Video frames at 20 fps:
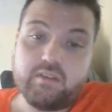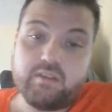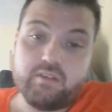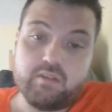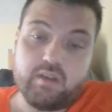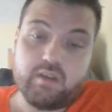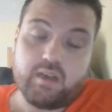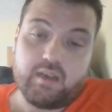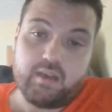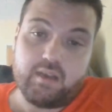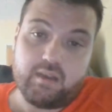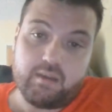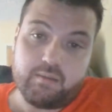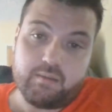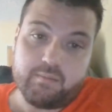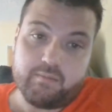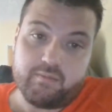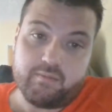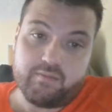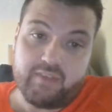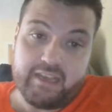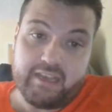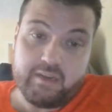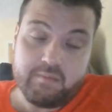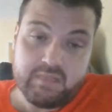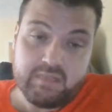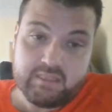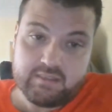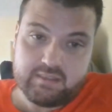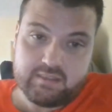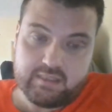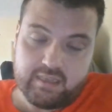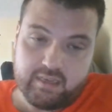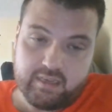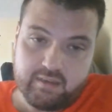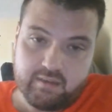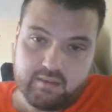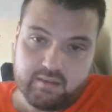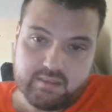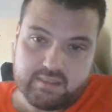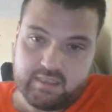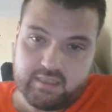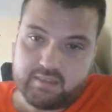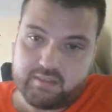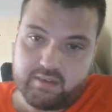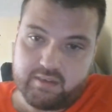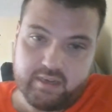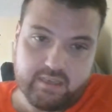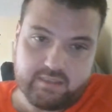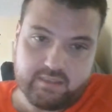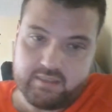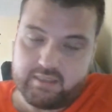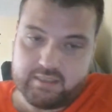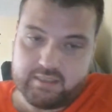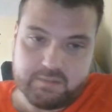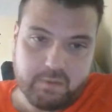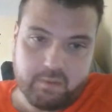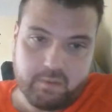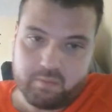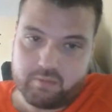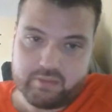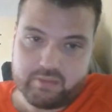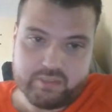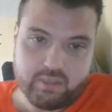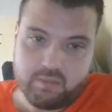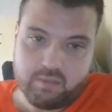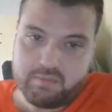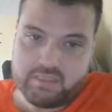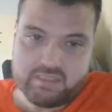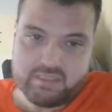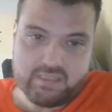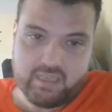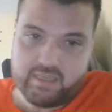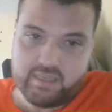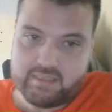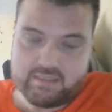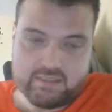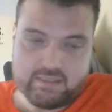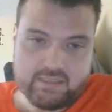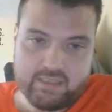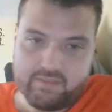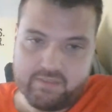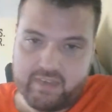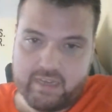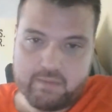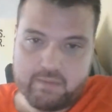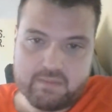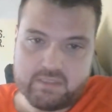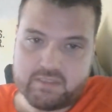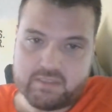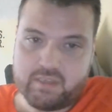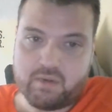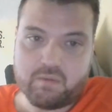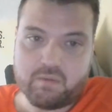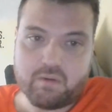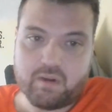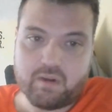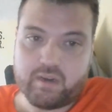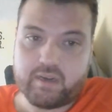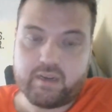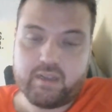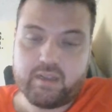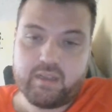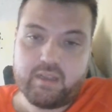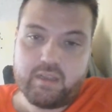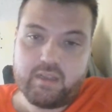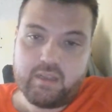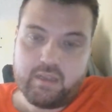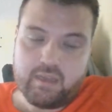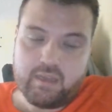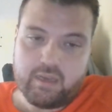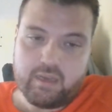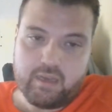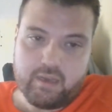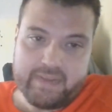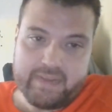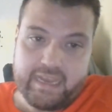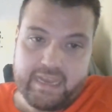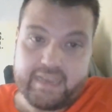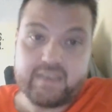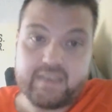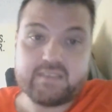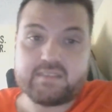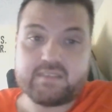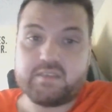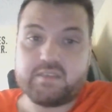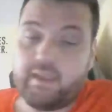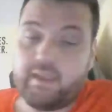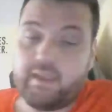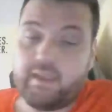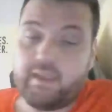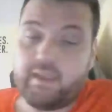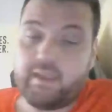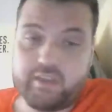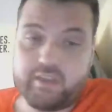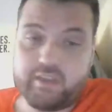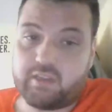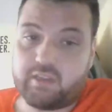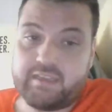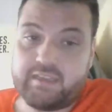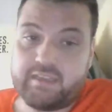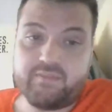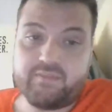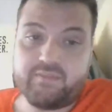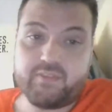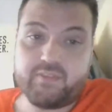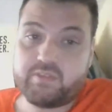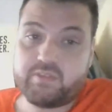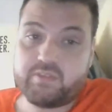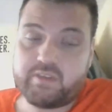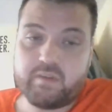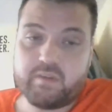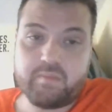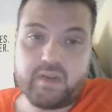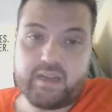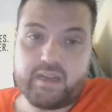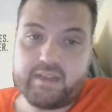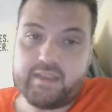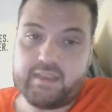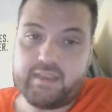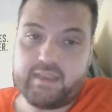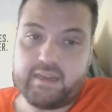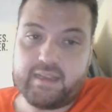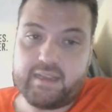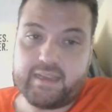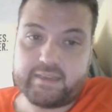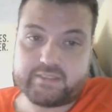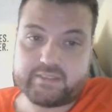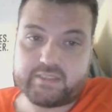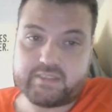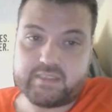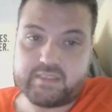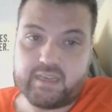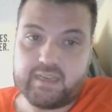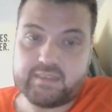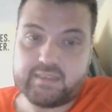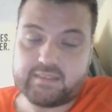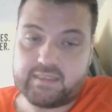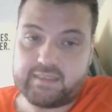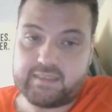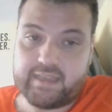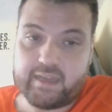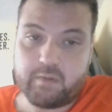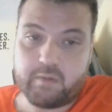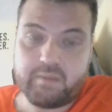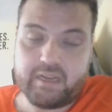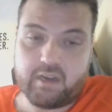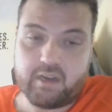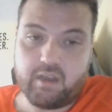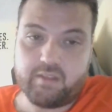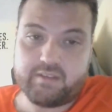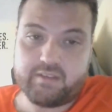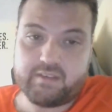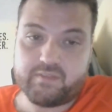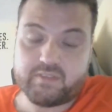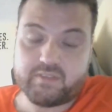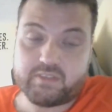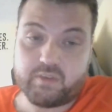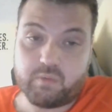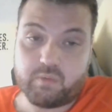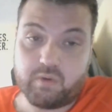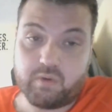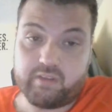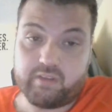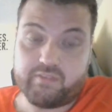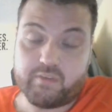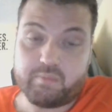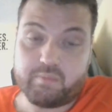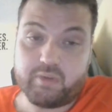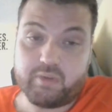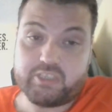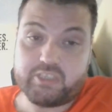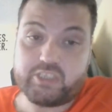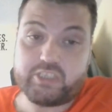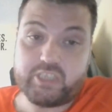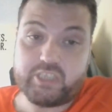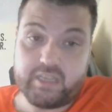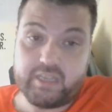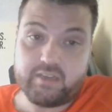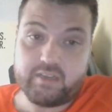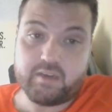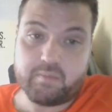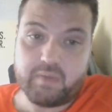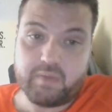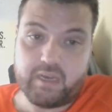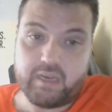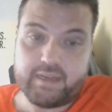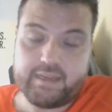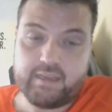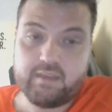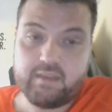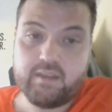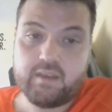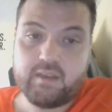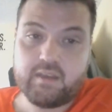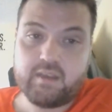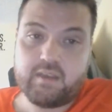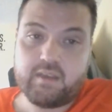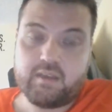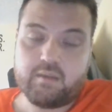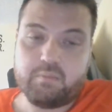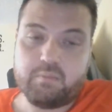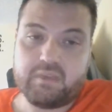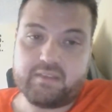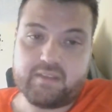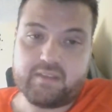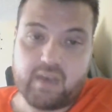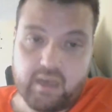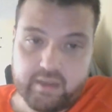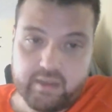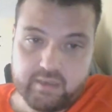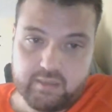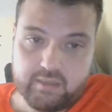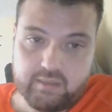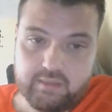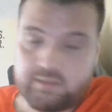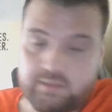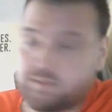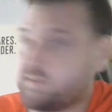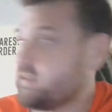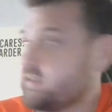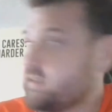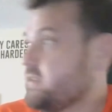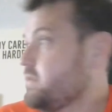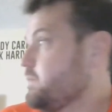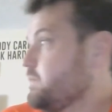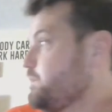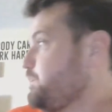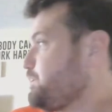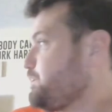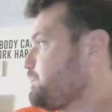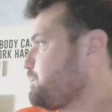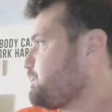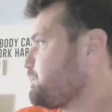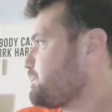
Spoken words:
vitamins, and I know this sounds crazy because people show me studies that say vitamins don't work. Niacin, and just putting clean foods in your body and getting exercise, like that'll make all the difference in the world. If you're putting shit in your body, McDonald's and